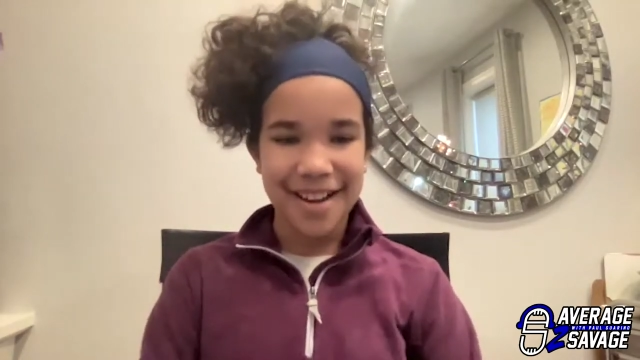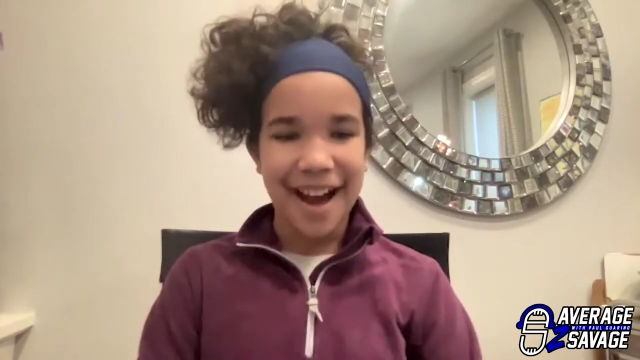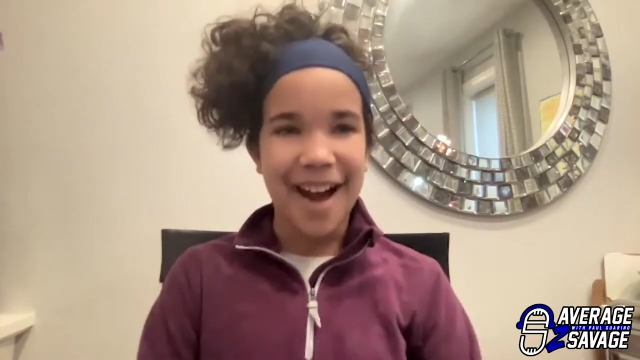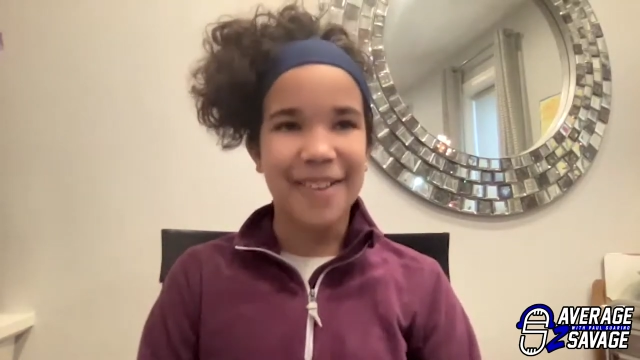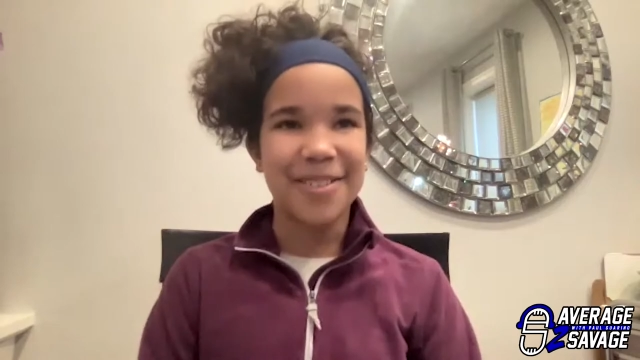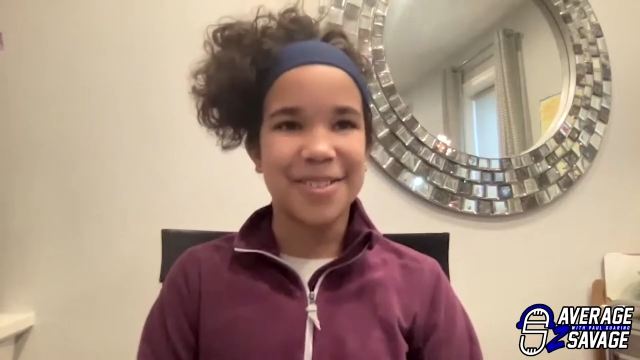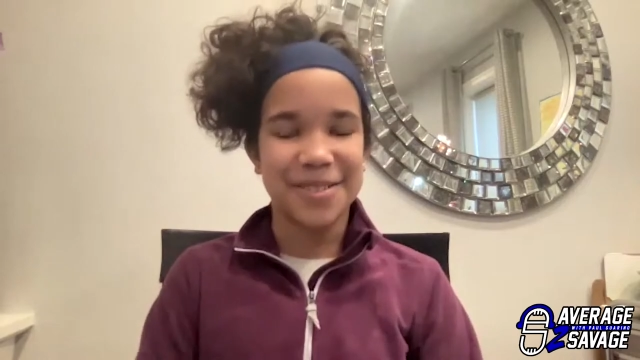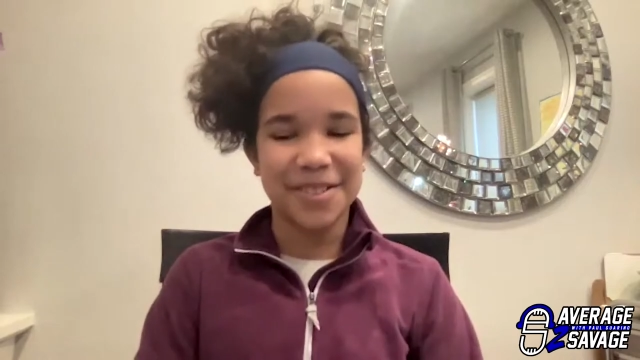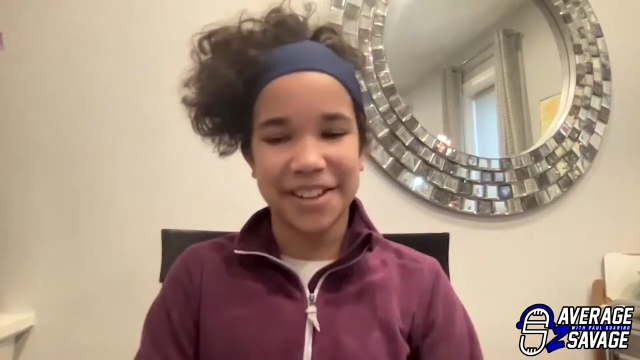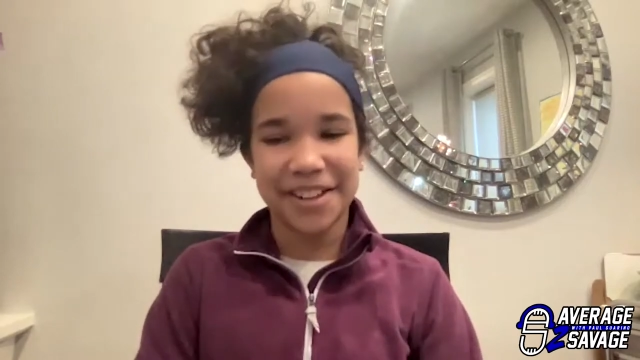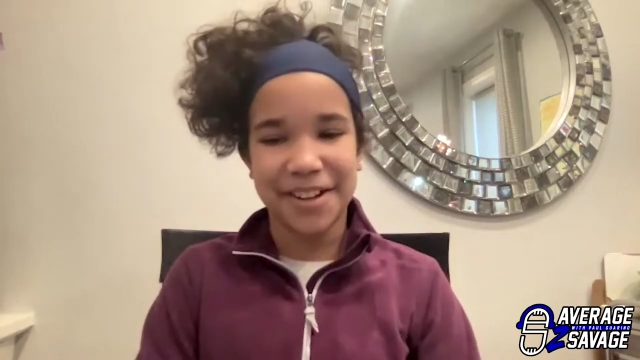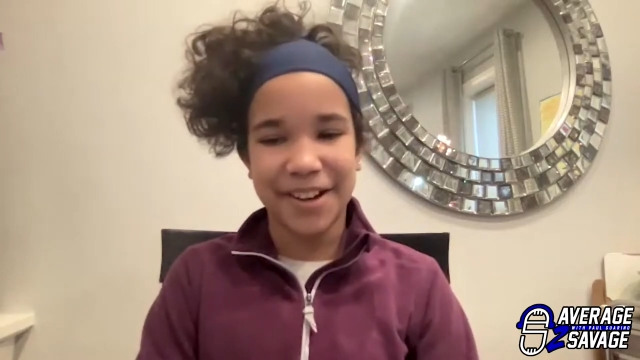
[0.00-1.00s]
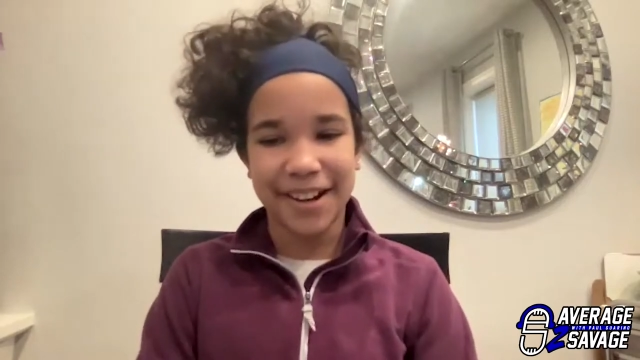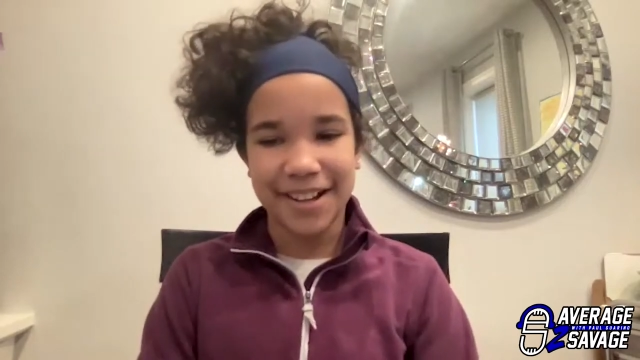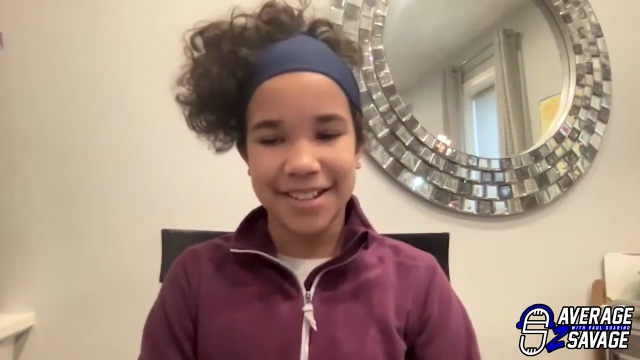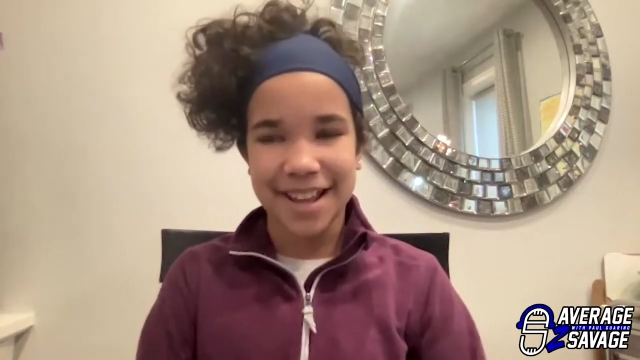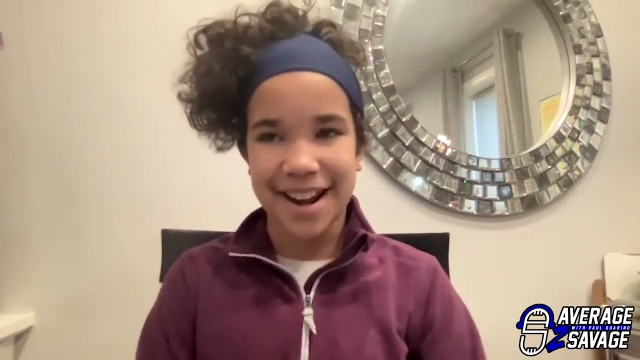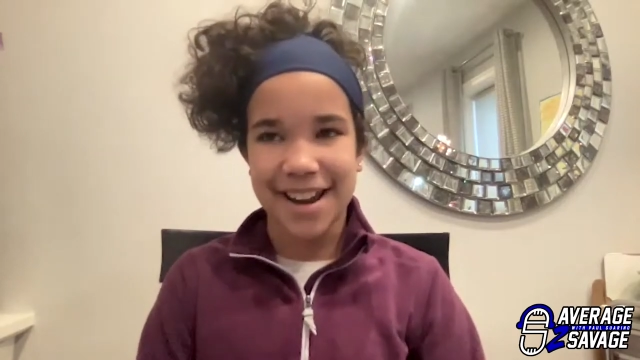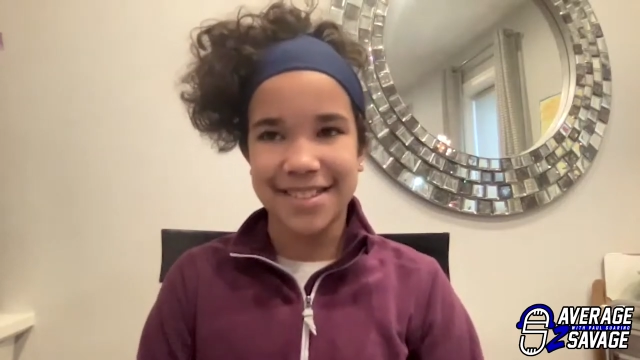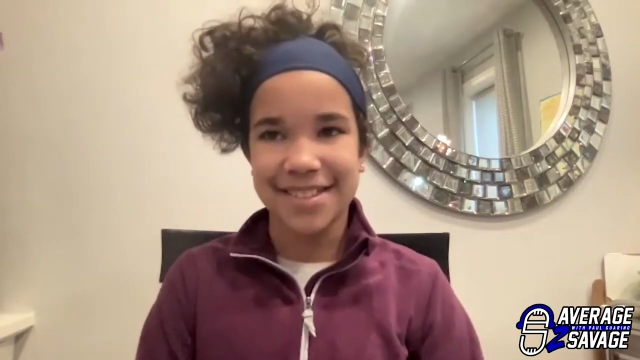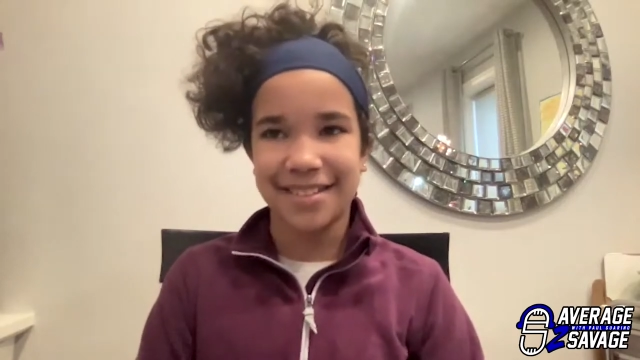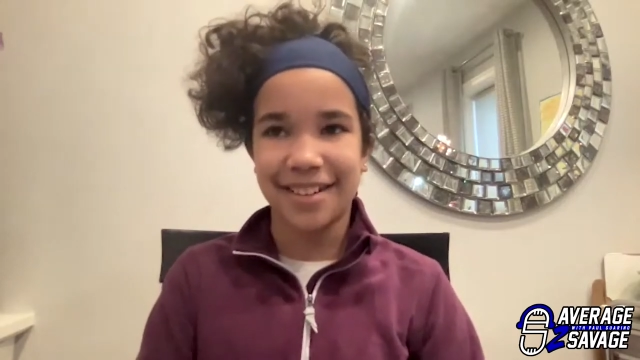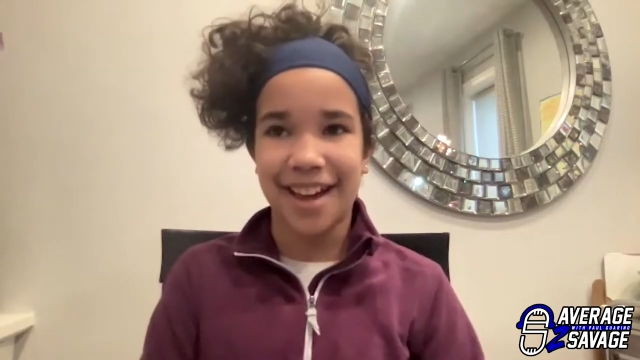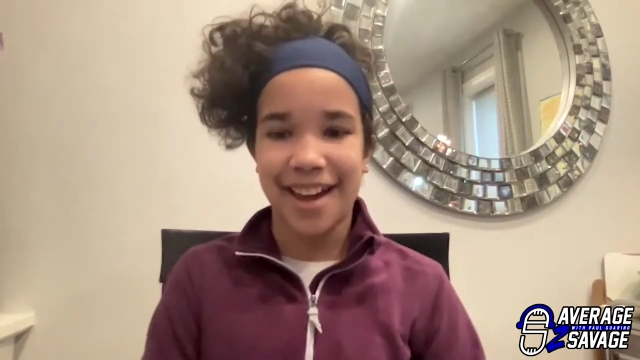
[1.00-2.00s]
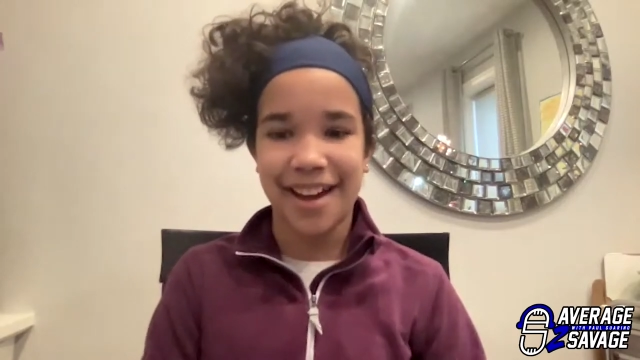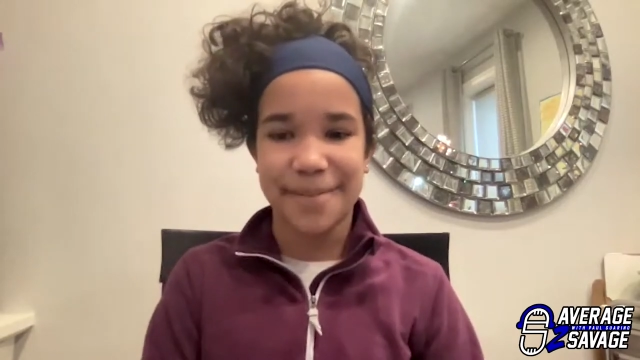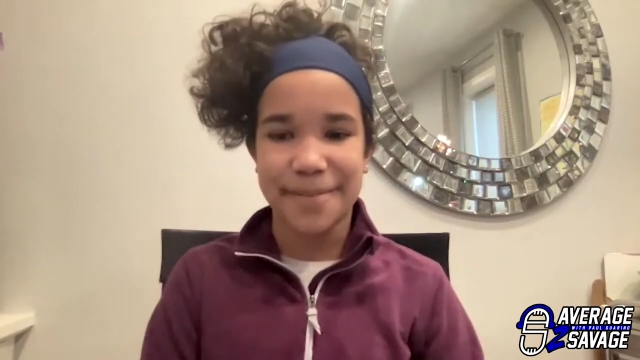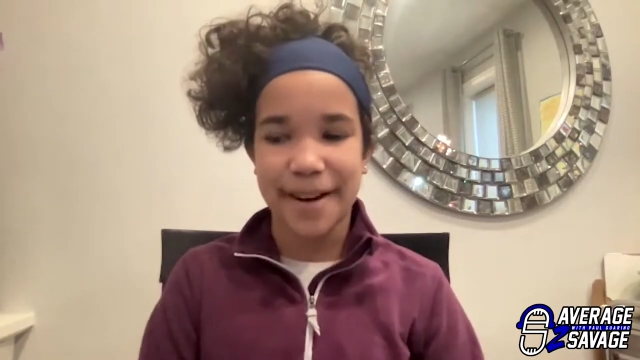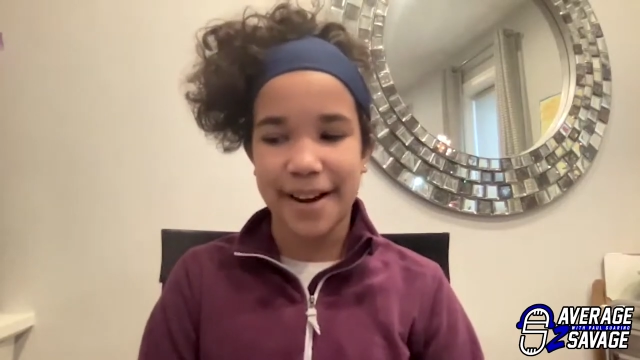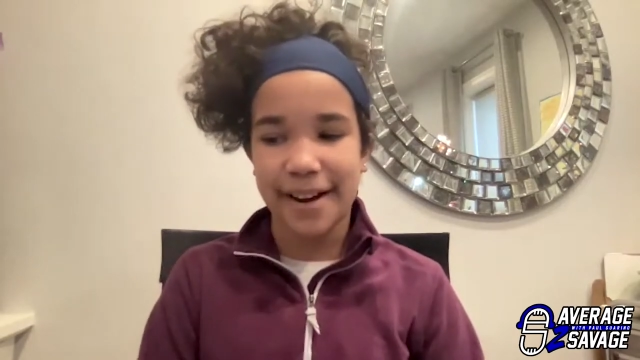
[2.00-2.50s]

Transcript: I was really curious, and I still am.